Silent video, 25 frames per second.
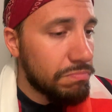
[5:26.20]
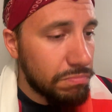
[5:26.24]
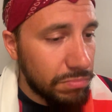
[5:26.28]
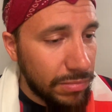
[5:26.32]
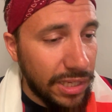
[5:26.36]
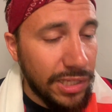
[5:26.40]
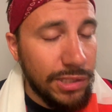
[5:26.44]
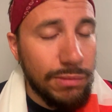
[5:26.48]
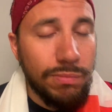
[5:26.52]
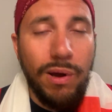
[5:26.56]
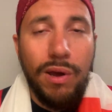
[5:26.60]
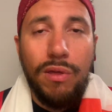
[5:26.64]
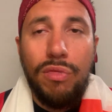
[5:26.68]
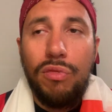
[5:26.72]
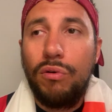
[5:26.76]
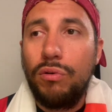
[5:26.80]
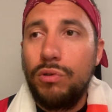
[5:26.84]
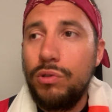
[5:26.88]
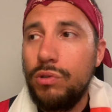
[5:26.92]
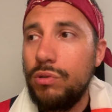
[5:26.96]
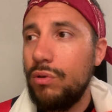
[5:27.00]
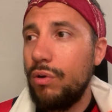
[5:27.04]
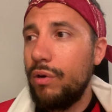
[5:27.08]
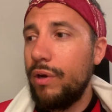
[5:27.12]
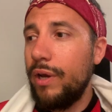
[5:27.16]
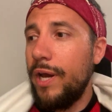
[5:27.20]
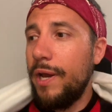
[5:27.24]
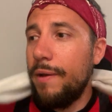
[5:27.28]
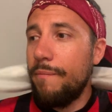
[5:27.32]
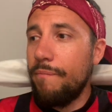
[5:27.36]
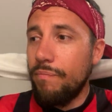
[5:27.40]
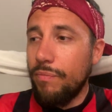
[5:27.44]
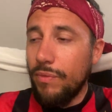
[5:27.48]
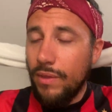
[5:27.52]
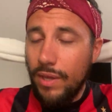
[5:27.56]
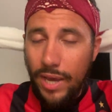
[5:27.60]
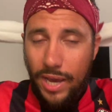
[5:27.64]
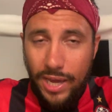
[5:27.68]
That's my thoughts, okay?
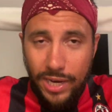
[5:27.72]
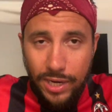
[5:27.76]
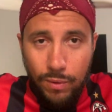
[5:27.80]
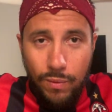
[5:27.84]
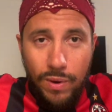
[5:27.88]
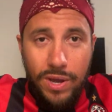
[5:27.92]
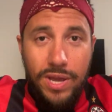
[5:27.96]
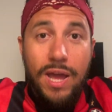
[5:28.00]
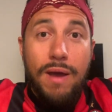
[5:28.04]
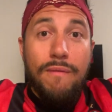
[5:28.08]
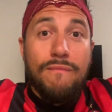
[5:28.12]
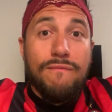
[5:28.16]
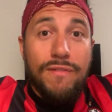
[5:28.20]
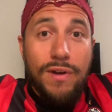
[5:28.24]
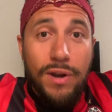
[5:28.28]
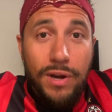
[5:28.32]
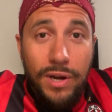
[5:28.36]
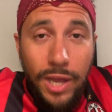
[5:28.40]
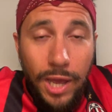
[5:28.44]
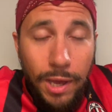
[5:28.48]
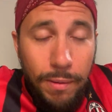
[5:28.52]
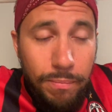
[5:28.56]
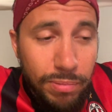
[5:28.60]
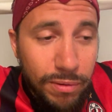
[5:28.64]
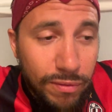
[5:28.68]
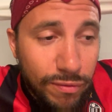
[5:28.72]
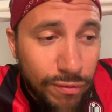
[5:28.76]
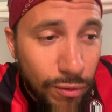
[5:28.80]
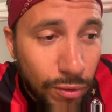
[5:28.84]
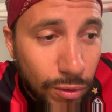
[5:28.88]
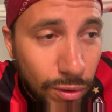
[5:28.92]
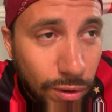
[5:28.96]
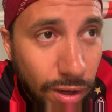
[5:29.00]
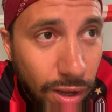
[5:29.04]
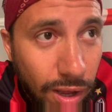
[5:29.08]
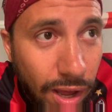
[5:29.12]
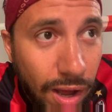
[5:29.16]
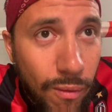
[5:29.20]
Anyway, I'm very happy
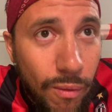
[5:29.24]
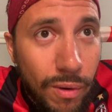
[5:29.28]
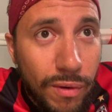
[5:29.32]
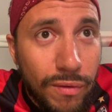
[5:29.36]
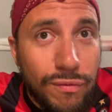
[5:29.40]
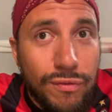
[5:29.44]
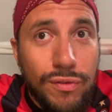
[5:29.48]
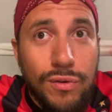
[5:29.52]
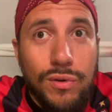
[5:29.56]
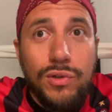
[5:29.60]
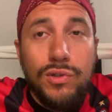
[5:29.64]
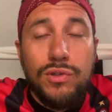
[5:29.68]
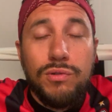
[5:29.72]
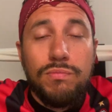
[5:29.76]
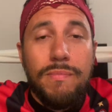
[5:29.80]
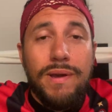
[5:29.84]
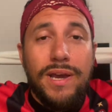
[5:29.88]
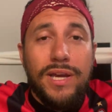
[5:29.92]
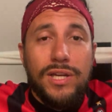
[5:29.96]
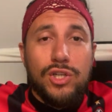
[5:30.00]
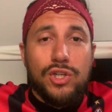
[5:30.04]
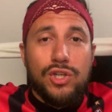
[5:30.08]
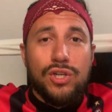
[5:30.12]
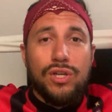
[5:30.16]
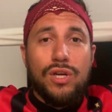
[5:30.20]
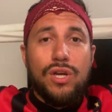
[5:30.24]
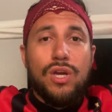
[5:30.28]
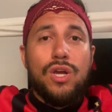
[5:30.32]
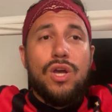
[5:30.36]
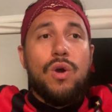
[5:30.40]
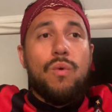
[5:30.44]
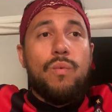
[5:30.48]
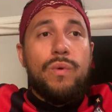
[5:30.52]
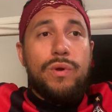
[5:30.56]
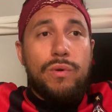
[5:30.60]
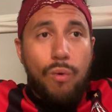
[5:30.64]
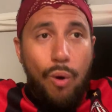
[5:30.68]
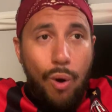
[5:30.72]
for our first match.
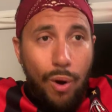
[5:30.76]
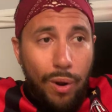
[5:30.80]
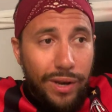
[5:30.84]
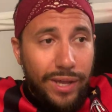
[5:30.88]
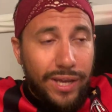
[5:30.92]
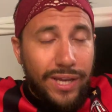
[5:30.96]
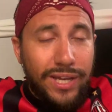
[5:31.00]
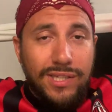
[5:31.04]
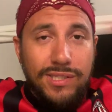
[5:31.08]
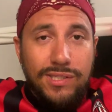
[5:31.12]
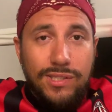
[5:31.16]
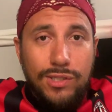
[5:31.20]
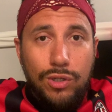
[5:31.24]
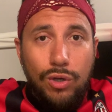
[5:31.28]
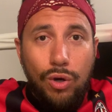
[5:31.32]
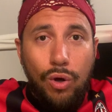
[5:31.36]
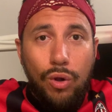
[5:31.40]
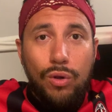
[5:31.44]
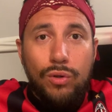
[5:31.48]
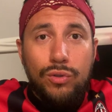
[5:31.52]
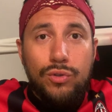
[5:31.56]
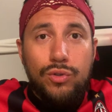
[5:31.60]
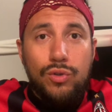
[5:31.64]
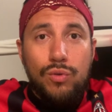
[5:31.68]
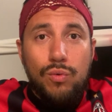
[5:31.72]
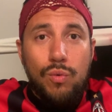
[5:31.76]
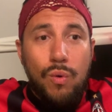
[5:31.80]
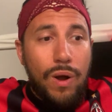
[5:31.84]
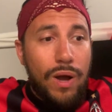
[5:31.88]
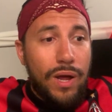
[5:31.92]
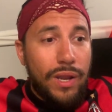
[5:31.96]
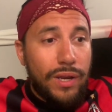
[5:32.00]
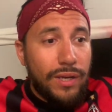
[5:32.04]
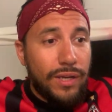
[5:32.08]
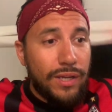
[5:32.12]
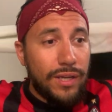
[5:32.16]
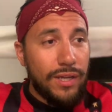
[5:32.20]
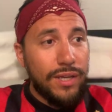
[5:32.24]
We won against Koln
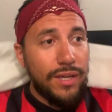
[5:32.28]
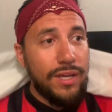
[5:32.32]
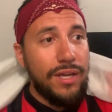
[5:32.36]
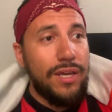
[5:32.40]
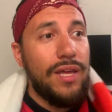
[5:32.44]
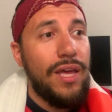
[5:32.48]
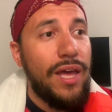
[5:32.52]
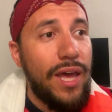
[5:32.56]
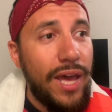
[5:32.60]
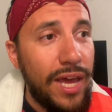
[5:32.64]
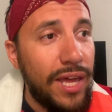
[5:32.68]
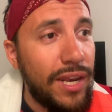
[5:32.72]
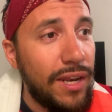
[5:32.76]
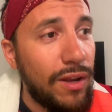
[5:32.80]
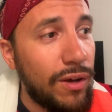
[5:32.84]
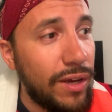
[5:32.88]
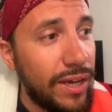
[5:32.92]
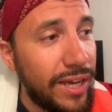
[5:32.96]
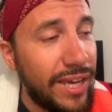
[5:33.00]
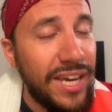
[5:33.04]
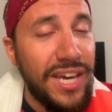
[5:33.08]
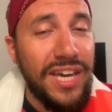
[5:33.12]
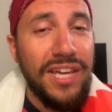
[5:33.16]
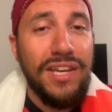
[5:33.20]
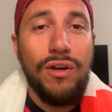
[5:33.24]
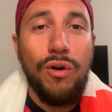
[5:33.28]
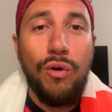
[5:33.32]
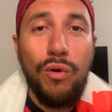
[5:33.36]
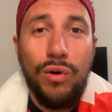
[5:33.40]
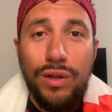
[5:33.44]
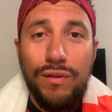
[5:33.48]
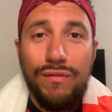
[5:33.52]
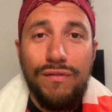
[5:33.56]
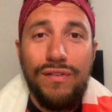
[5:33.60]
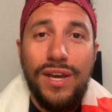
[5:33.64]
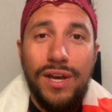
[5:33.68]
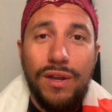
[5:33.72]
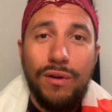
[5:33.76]
2-1. And again,
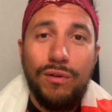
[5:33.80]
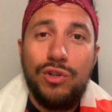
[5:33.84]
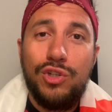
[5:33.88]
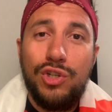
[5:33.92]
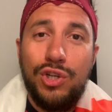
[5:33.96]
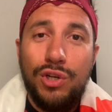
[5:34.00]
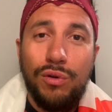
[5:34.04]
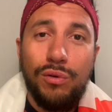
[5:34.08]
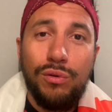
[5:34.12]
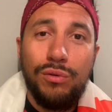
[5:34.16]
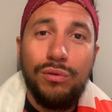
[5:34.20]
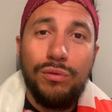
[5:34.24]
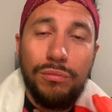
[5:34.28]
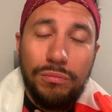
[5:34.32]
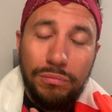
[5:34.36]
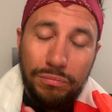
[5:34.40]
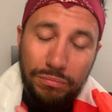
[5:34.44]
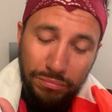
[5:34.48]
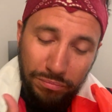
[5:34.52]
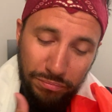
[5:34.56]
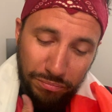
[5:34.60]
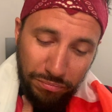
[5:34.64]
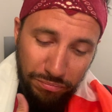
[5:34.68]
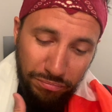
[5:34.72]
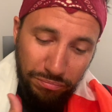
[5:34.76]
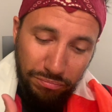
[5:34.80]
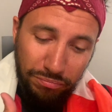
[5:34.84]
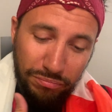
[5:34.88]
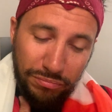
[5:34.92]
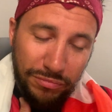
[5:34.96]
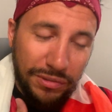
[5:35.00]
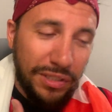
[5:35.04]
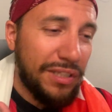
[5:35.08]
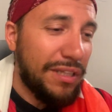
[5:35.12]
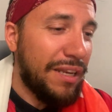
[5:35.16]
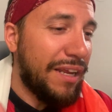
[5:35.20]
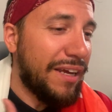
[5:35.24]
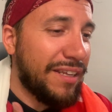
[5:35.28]
Olivier Giroud
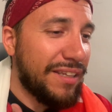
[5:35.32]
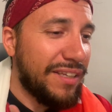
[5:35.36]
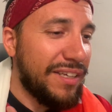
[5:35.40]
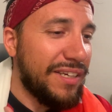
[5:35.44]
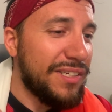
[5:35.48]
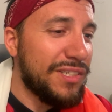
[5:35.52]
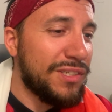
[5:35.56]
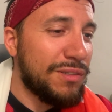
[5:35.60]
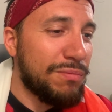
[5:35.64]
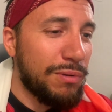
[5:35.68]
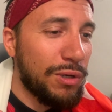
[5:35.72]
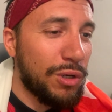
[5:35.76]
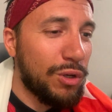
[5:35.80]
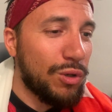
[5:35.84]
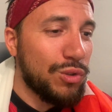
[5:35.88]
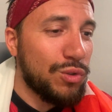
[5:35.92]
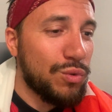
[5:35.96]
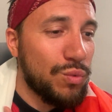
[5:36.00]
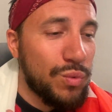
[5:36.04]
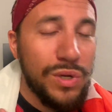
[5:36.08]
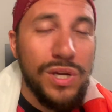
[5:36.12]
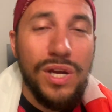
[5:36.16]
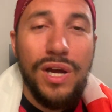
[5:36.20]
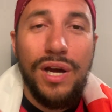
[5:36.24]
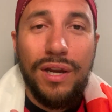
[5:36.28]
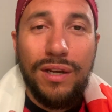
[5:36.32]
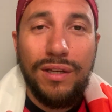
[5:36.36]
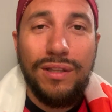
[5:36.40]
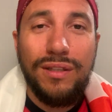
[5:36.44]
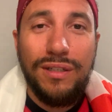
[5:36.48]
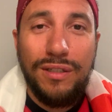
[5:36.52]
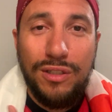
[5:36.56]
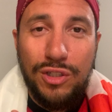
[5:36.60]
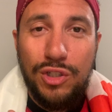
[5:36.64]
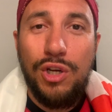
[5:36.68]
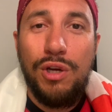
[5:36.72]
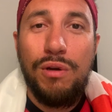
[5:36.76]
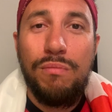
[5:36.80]
did like this because we are
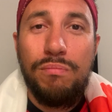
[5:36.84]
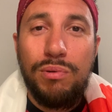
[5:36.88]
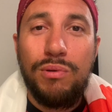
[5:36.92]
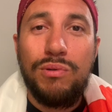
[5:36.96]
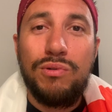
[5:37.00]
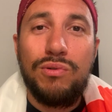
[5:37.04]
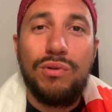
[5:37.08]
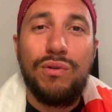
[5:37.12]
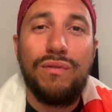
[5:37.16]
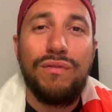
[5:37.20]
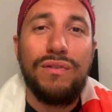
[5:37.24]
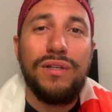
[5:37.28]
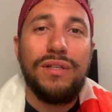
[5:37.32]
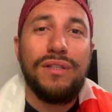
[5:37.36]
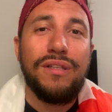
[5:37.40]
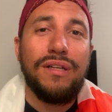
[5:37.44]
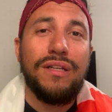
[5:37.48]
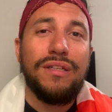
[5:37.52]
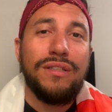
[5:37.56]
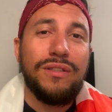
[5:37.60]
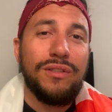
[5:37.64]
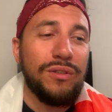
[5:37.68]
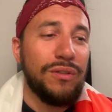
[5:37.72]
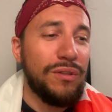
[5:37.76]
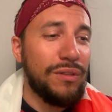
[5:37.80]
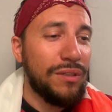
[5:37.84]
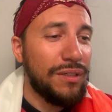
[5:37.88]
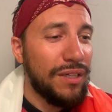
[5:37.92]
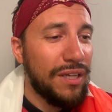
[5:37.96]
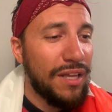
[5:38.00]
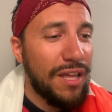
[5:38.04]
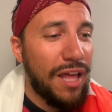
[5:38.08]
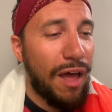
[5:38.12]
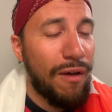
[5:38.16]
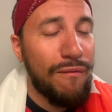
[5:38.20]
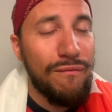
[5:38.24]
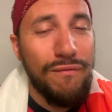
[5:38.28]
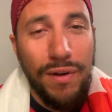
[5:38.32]
the champions of Italy. So
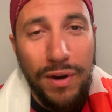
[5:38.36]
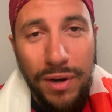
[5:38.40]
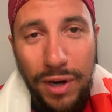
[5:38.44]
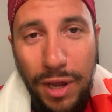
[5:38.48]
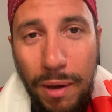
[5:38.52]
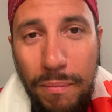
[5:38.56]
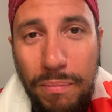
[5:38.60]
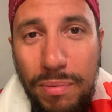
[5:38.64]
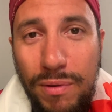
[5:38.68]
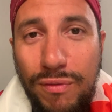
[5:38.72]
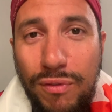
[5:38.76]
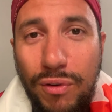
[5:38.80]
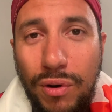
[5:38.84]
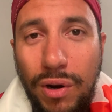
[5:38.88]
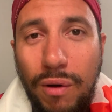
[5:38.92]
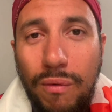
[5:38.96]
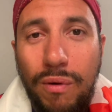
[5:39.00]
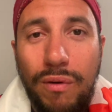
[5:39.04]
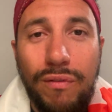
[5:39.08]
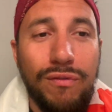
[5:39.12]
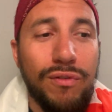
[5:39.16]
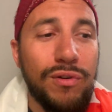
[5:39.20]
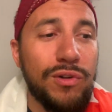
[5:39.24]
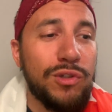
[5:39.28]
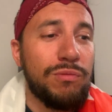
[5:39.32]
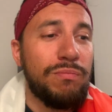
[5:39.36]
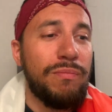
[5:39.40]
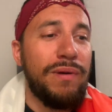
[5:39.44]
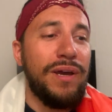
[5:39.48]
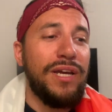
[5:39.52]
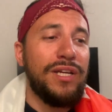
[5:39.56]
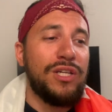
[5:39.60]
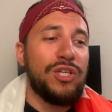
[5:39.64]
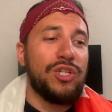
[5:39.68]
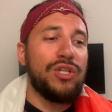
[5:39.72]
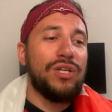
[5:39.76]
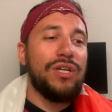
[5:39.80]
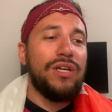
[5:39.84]
I'm very happy for our first
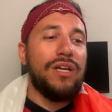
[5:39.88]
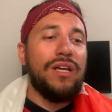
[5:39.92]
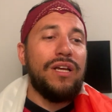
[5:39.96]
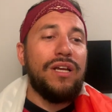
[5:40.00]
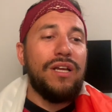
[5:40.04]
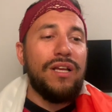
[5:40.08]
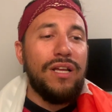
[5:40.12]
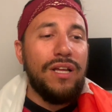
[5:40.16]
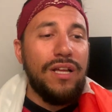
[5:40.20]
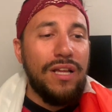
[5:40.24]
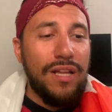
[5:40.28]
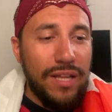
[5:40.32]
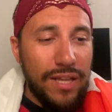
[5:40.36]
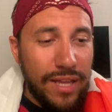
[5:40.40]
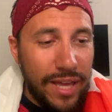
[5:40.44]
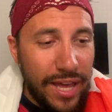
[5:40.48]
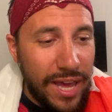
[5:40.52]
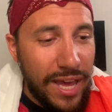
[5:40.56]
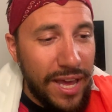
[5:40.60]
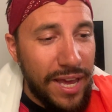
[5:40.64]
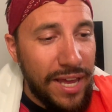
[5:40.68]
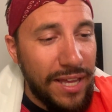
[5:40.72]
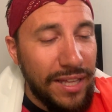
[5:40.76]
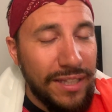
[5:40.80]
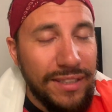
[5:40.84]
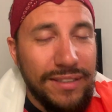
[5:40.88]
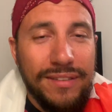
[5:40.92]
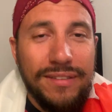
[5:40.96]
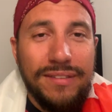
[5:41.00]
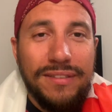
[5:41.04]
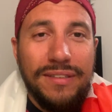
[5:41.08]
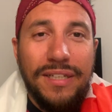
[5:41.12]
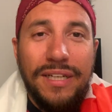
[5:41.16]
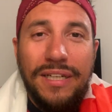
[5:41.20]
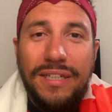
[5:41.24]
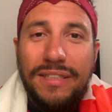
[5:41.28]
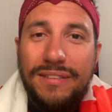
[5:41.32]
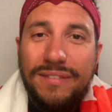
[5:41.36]
match. And
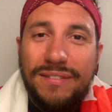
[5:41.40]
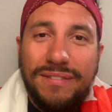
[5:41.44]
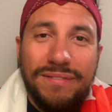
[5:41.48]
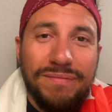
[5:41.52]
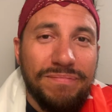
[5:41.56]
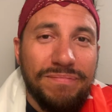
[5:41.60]
yeah,